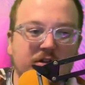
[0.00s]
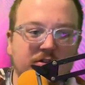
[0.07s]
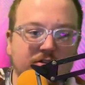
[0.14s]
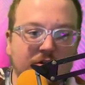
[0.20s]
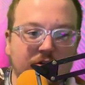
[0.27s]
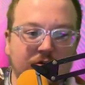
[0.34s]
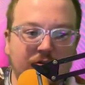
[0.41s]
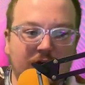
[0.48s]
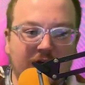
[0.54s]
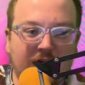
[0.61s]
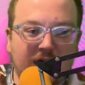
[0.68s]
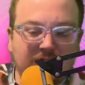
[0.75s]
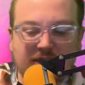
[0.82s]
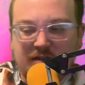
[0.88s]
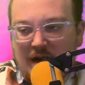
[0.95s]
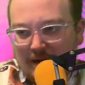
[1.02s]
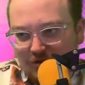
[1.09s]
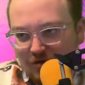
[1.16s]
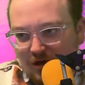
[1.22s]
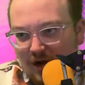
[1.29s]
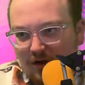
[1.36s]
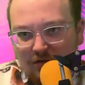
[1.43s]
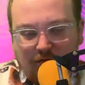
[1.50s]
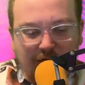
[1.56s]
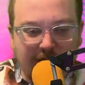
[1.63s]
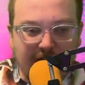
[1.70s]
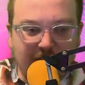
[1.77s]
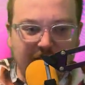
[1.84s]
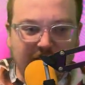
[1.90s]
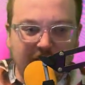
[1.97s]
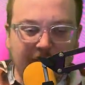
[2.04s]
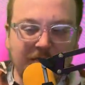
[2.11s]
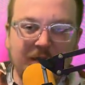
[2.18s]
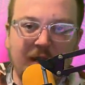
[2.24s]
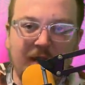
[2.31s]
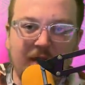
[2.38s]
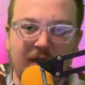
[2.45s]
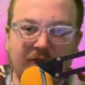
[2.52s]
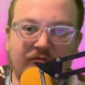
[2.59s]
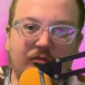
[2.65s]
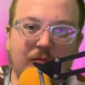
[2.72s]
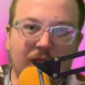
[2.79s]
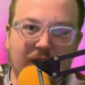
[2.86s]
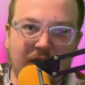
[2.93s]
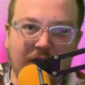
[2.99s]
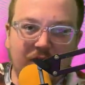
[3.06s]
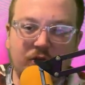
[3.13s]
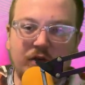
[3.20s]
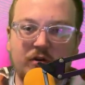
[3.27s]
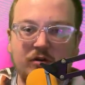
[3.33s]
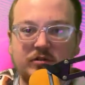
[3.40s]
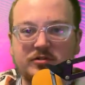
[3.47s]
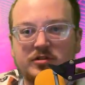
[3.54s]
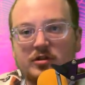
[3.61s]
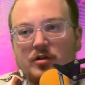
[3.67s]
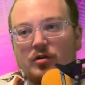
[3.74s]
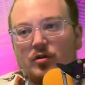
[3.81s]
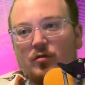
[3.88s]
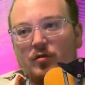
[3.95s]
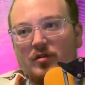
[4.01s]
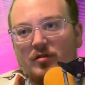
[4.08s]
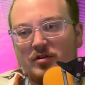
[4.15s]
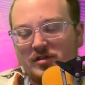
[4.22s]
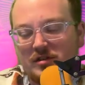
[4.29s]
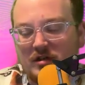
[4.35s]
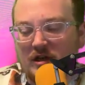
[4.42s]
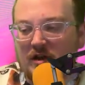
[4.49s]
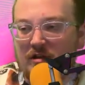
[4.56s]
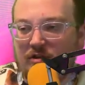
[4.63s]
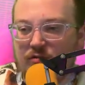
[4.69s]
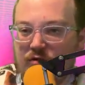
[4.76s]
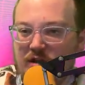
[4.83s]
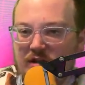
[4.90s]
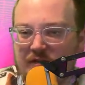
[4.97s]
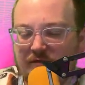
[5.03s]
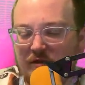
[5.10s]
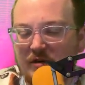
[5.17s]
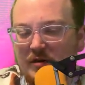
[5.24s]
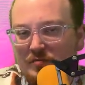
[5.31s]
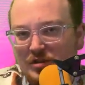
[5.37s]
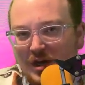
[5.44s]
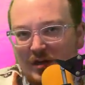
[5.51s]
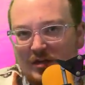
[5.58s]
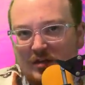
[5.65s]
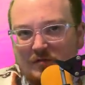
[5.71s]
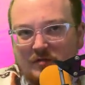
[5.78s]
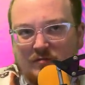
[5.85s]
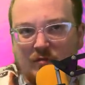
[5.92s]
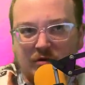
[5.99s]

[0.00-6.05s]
So uh, it's a time trial with everything. And then from there, you can also, there's uh, three different objectives.